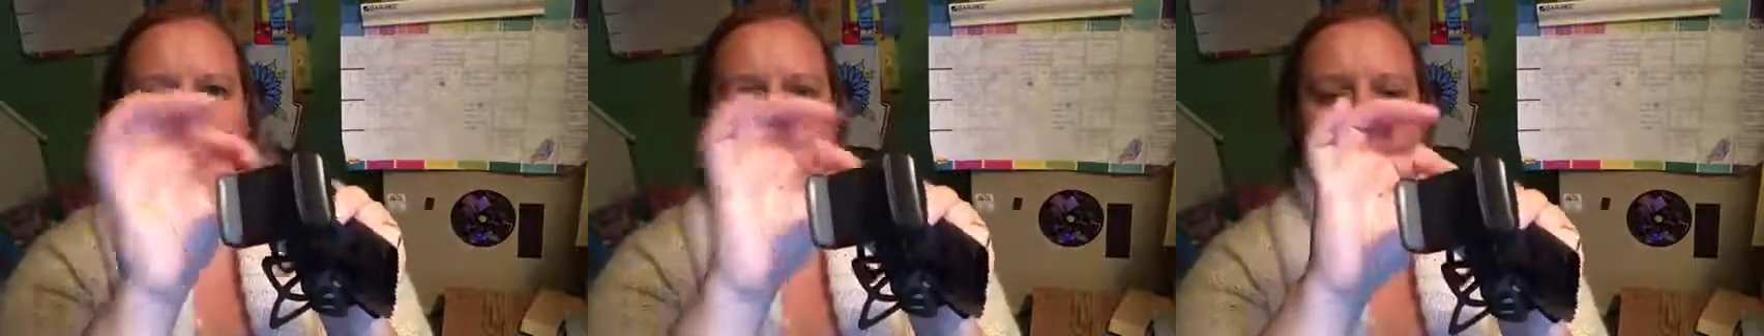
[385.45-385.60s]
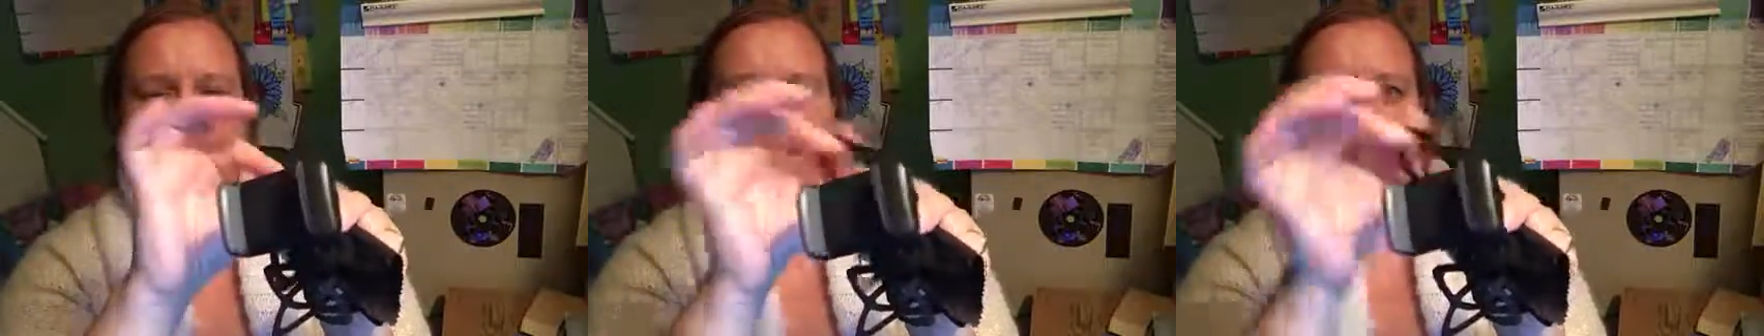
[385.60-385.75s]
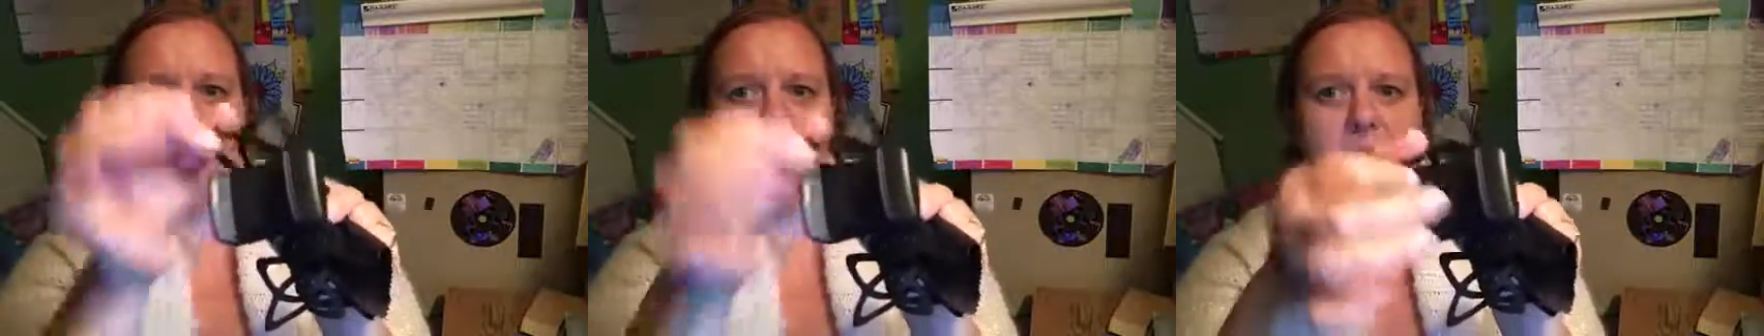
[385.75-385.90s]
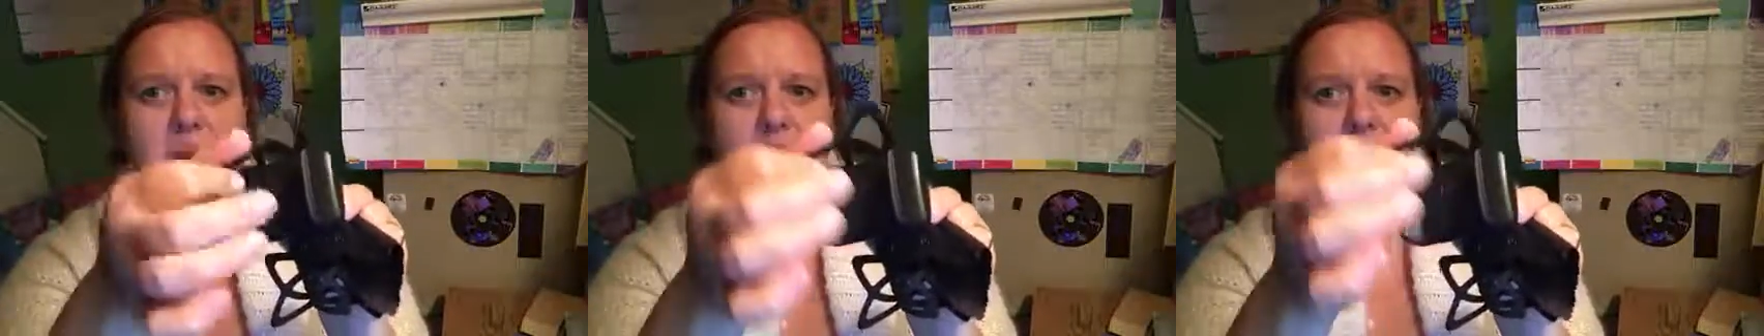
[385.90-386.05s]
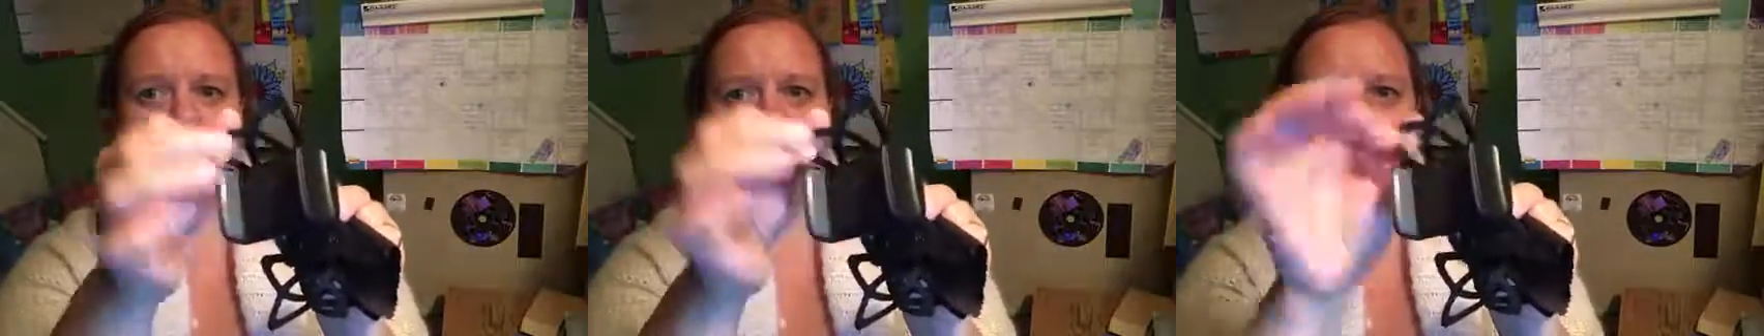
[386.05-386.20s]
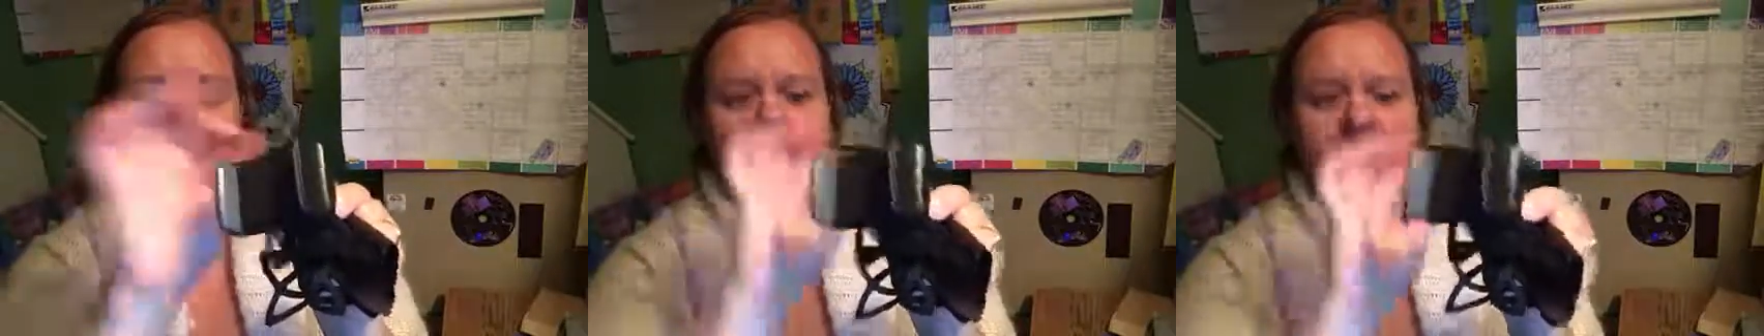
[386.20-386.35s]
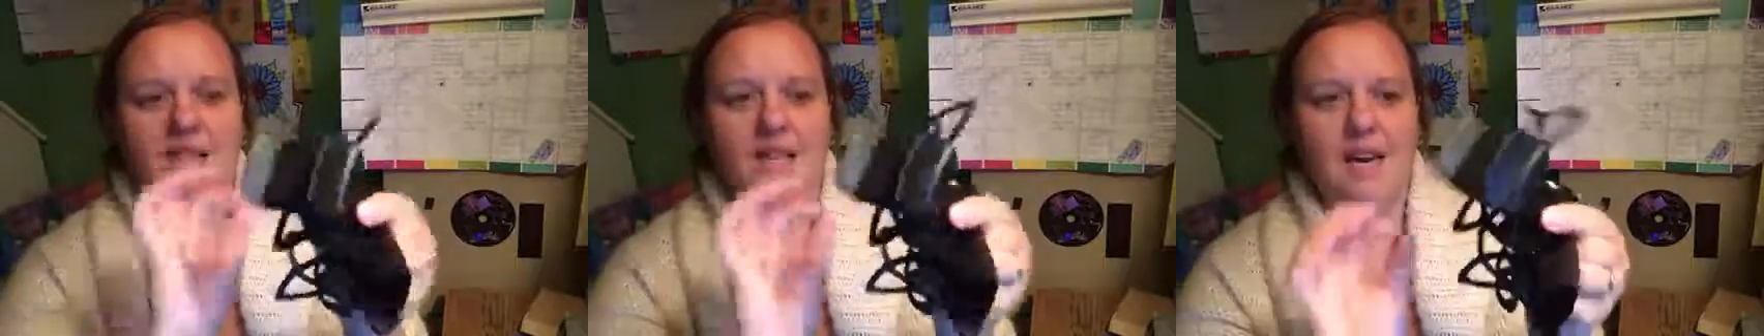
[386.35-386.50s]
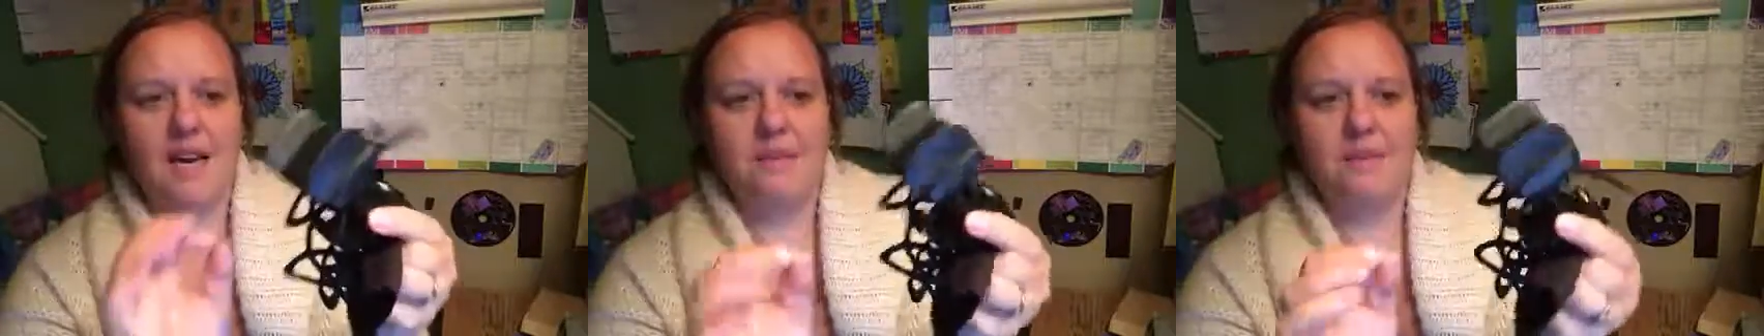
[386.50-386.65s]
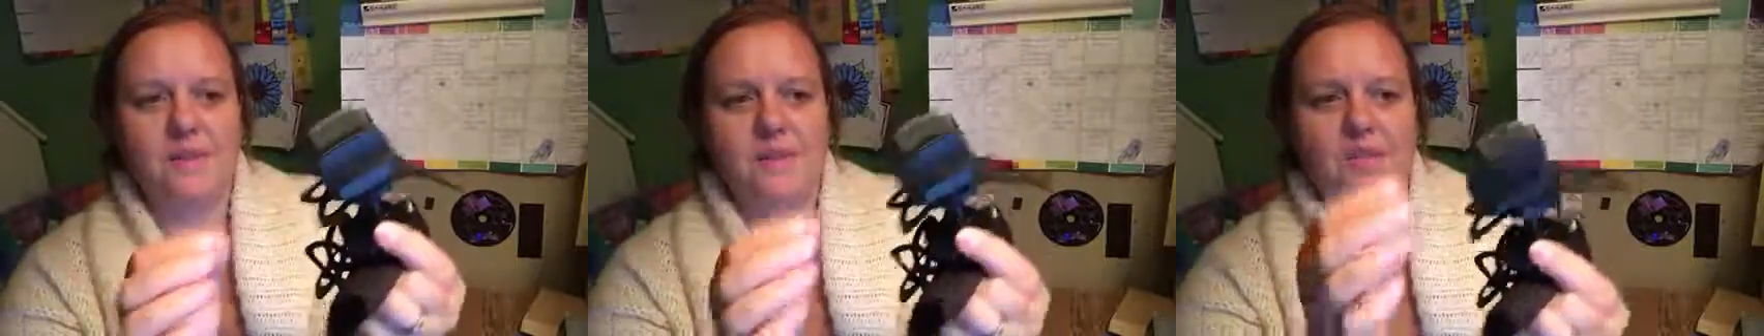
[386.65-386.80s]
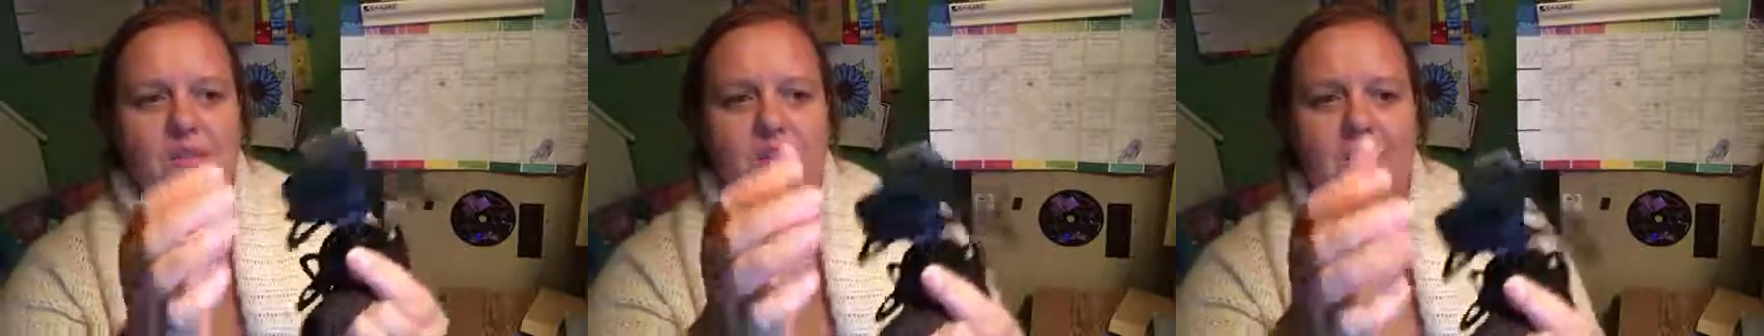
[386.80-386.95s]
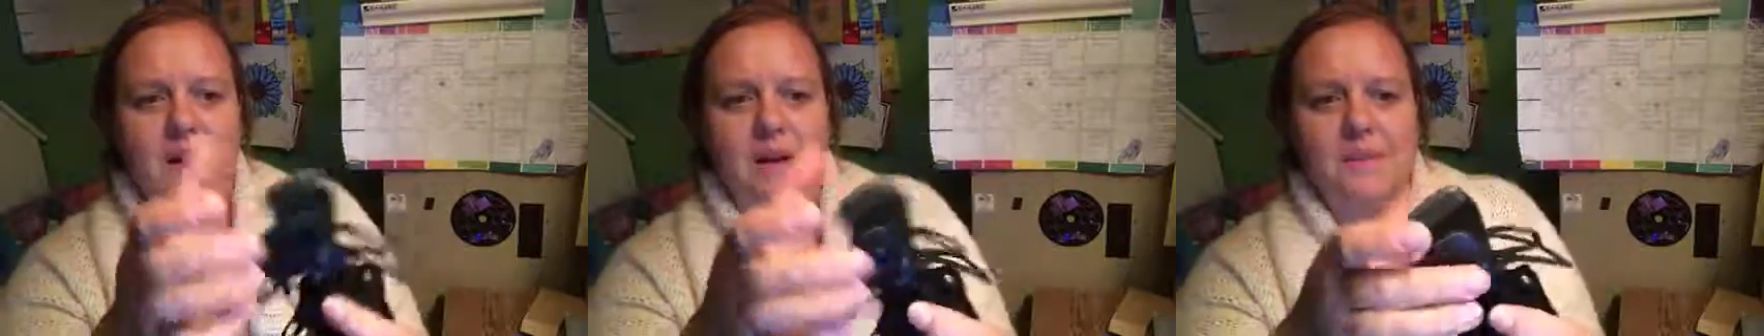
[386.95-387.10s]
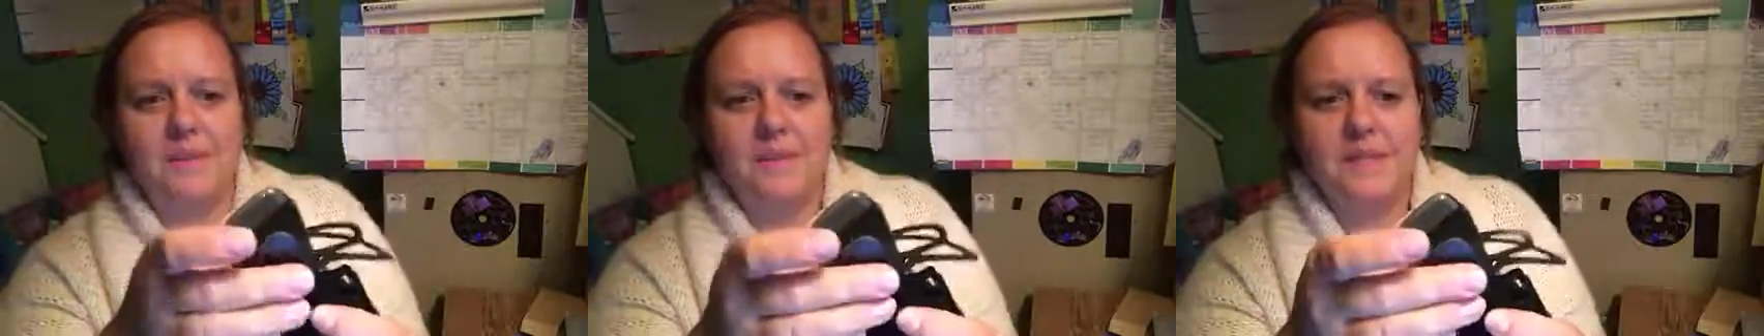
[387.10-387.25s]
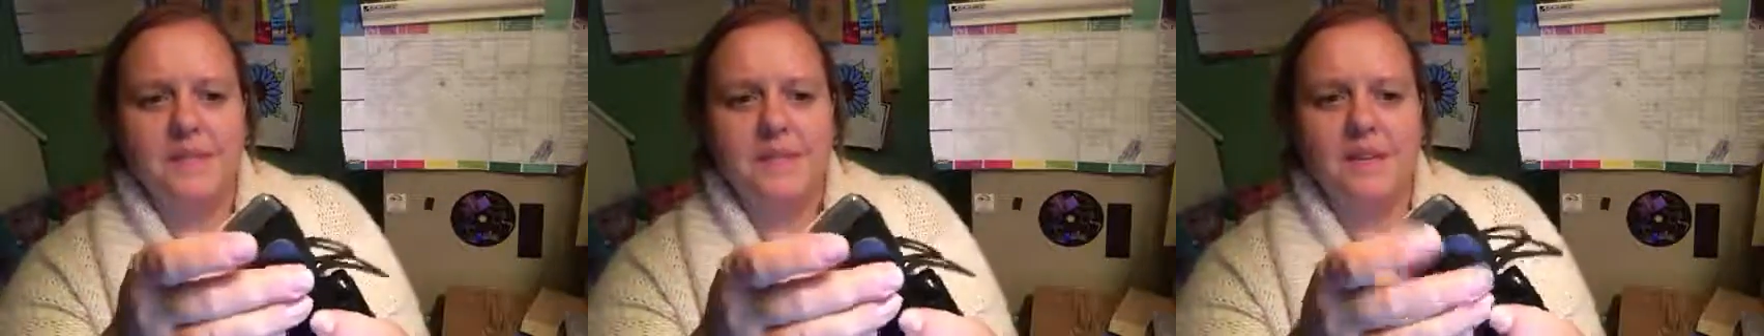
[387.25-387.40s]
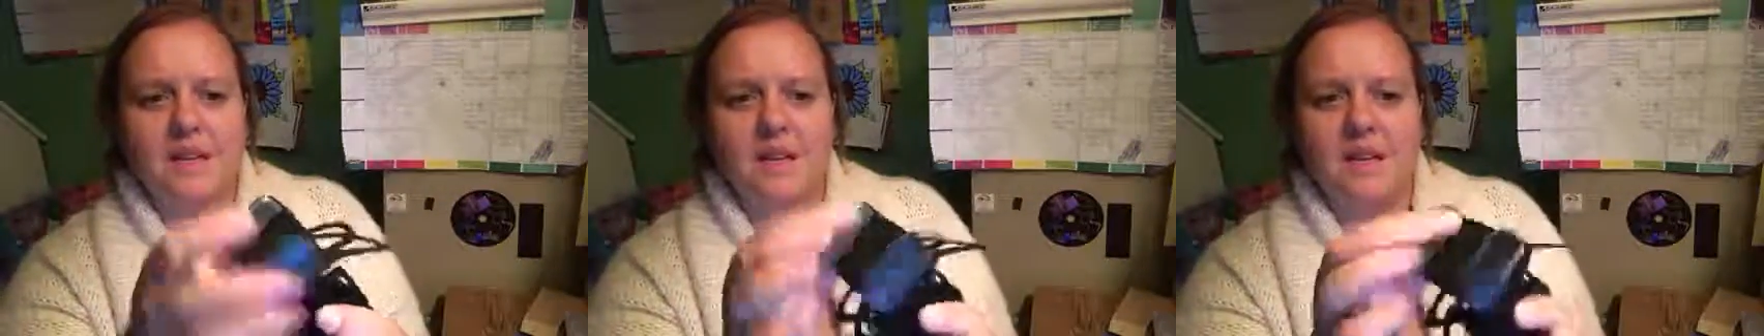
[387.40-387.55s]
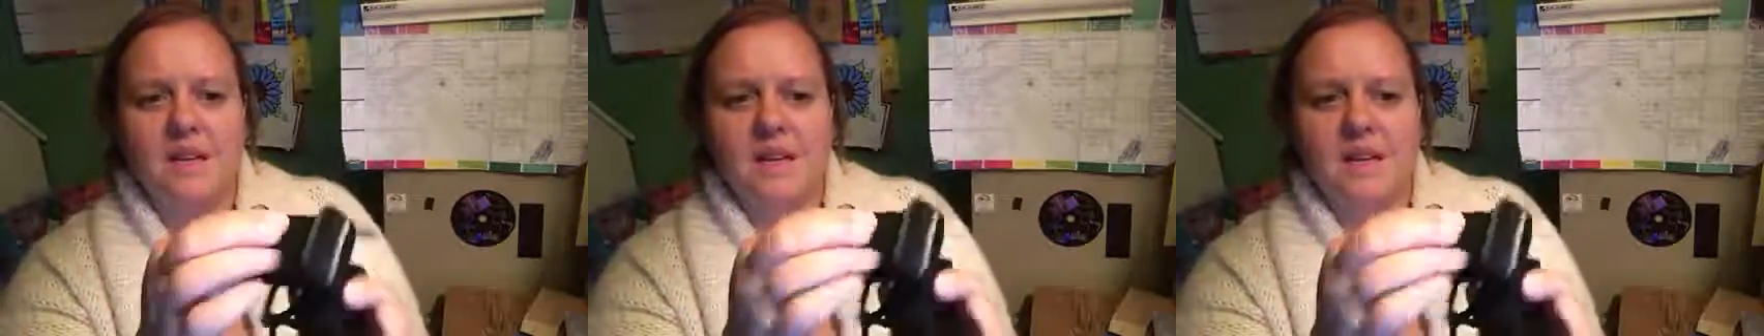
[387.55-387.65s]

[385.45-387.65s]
seatbelty type straps,